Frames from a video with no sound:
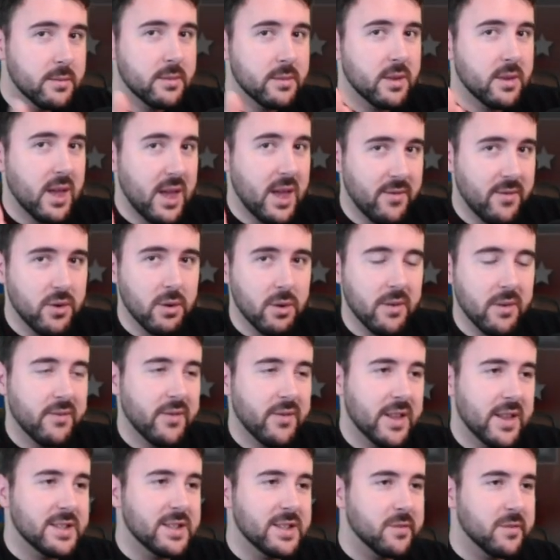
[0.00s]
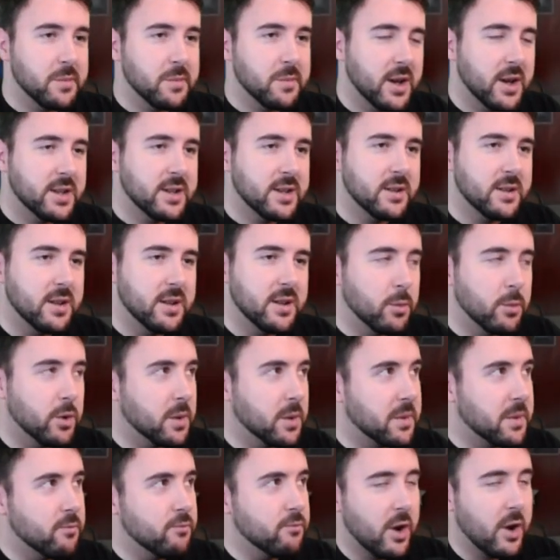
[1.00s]
if you're offensive minded and you want to
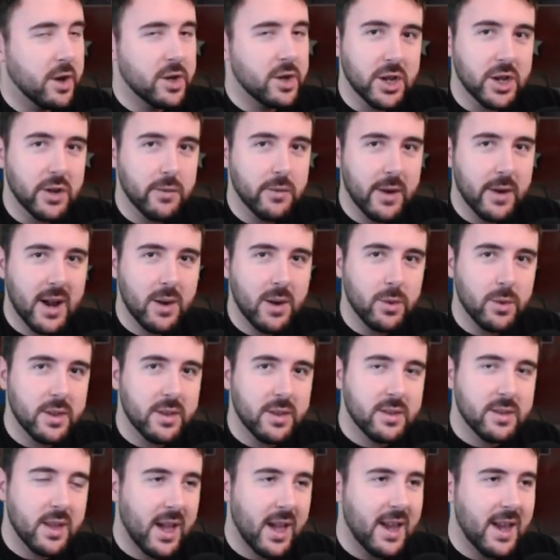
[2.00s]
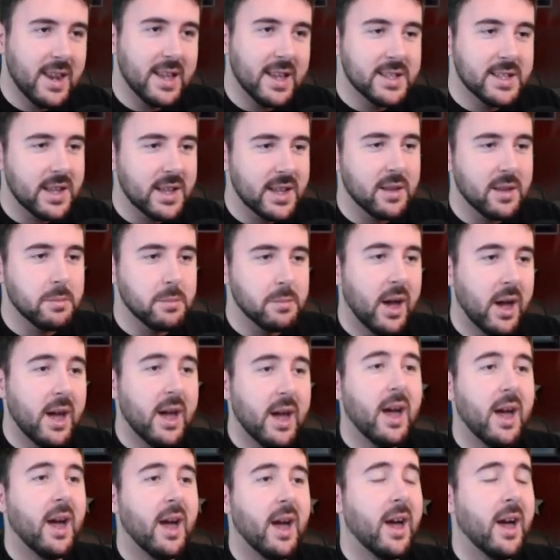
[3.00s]
be rushing around with any team,
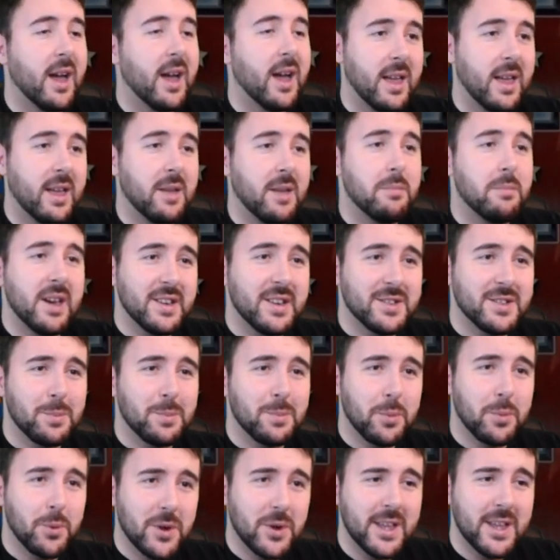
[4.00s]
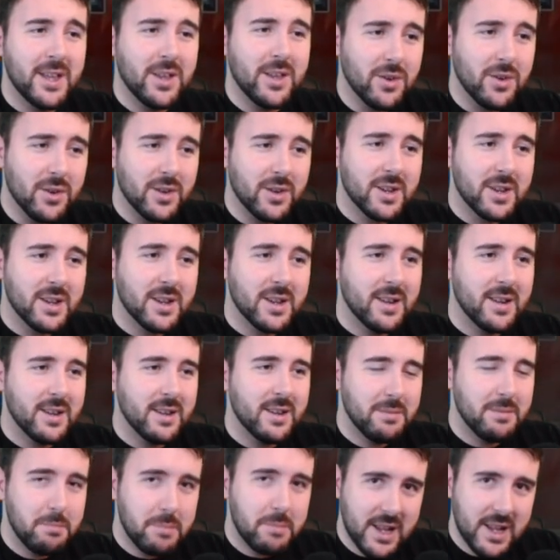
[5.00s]
he makes a pretty good
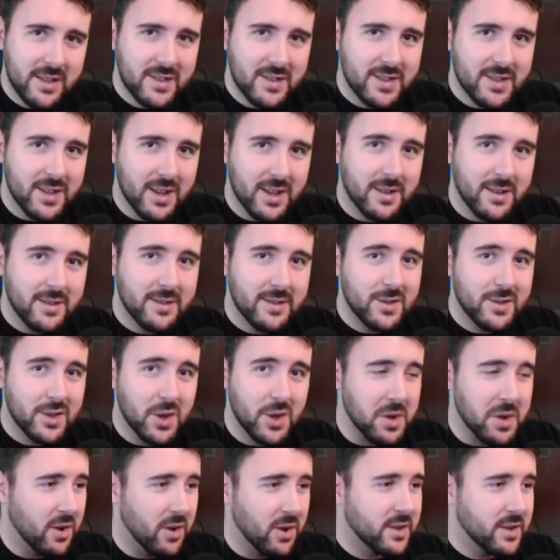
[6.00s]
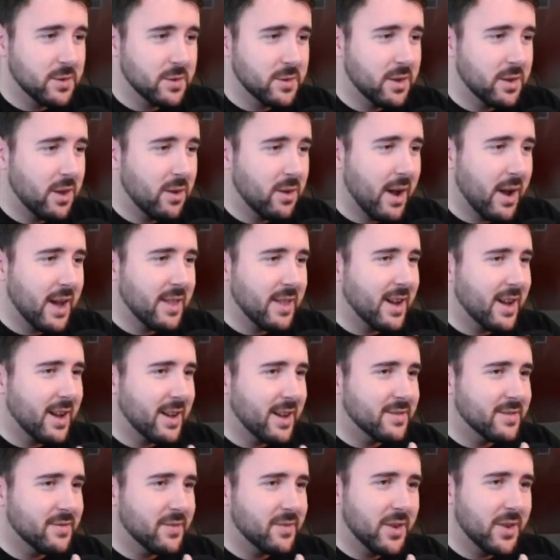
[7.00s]
blitzer, to be honest with you, and that
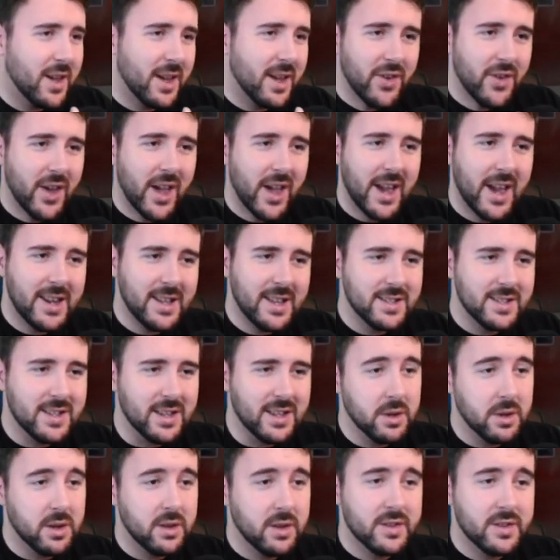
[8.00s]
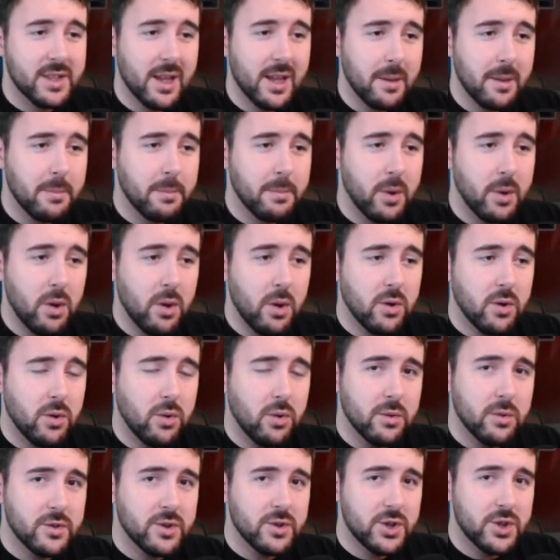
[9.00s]
is for any team, because that
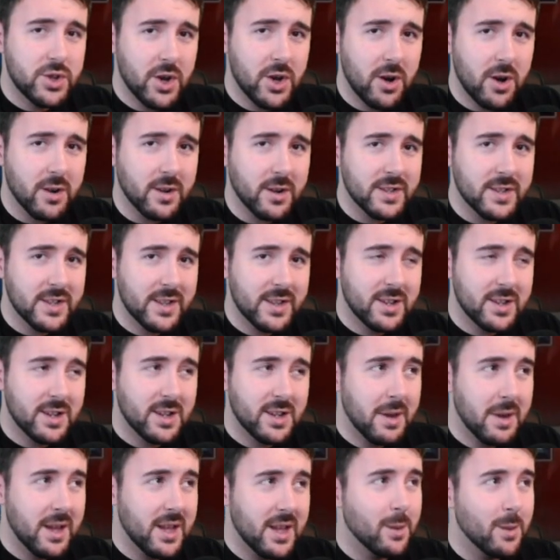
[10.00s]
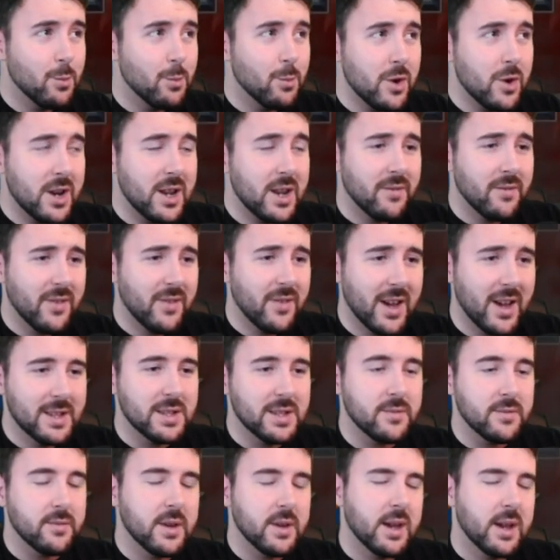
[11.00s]
Blockhorn's Jugs is going to make him really
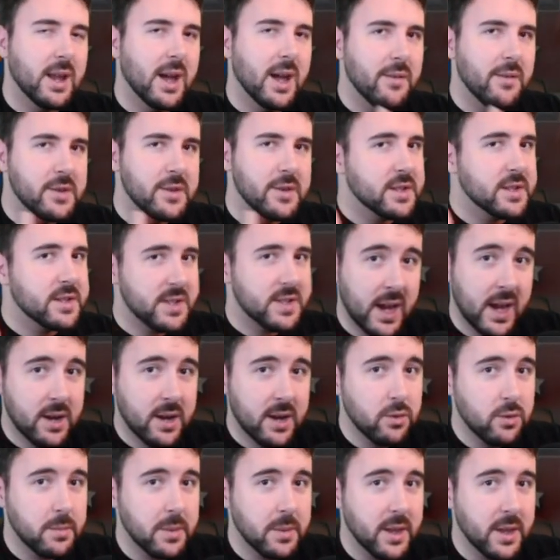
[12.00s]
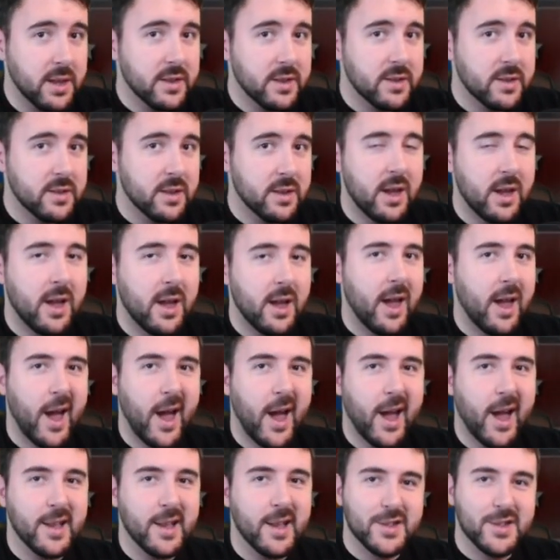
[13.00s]
effective. And having a tackle piece,
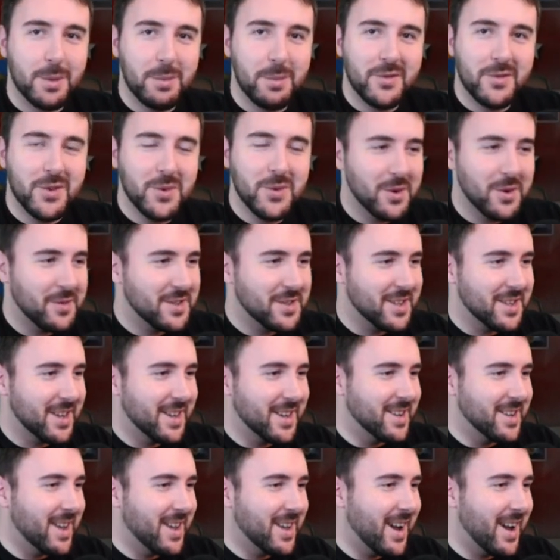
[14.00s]
as some of you would have seen